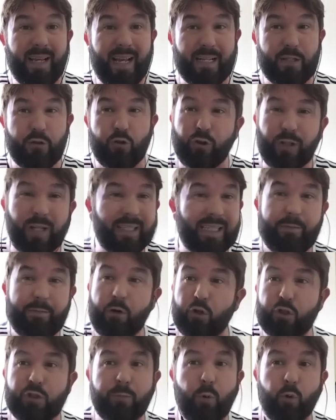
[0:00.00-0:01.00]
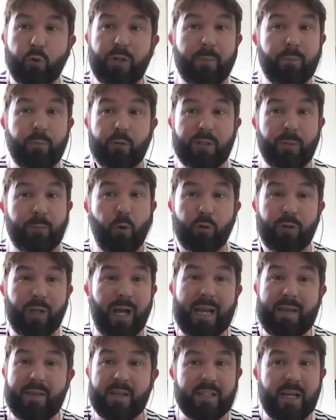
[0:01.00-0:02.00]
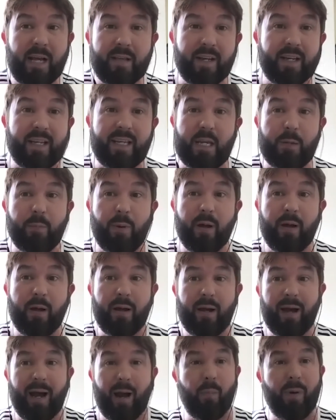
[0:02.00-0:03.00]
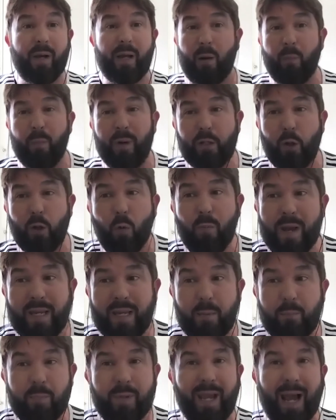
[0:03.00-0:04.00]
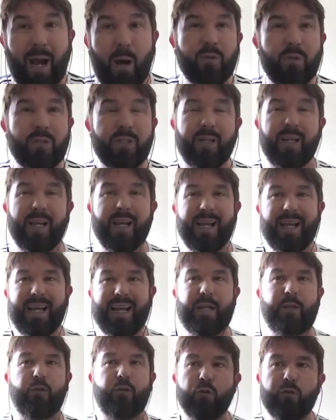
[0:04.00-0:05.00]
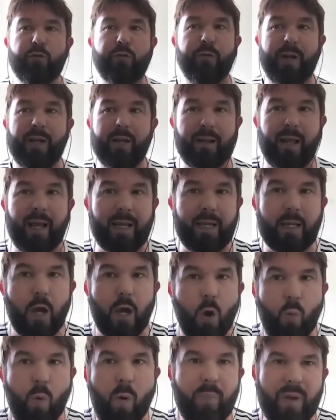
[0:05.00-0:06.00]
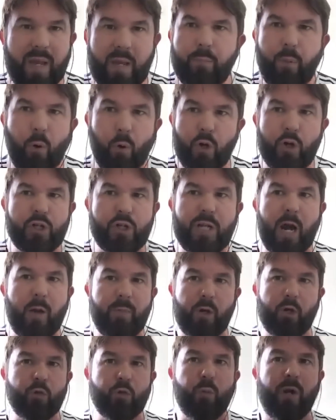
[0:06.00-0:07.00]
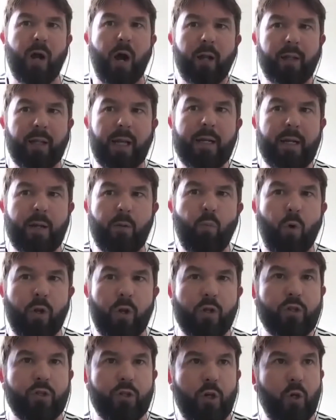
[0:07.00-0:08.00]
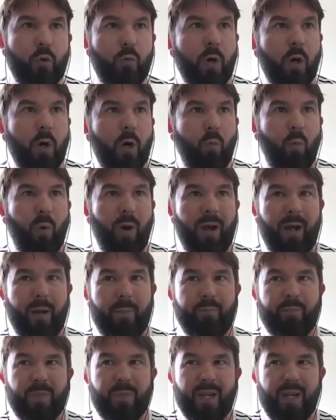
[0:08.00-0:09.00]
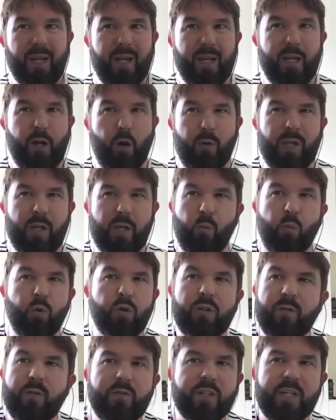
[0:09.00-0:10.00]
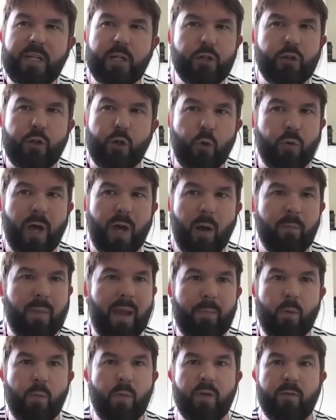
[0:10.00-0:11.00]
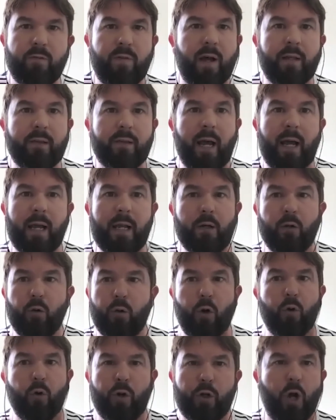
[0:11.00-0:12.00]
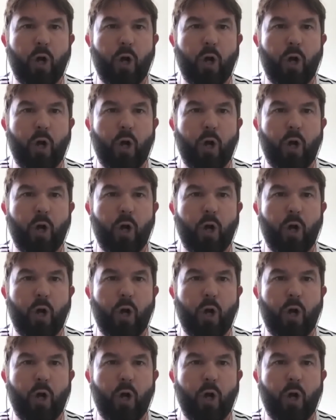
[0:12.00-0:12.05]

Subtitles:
it's not that difficult to put that either side of the keeper, and we don't make it count. And it does feel like we're being punished now because we are letting in one or two where you wouldn't have seen us do that maybe with a Van Dijk or a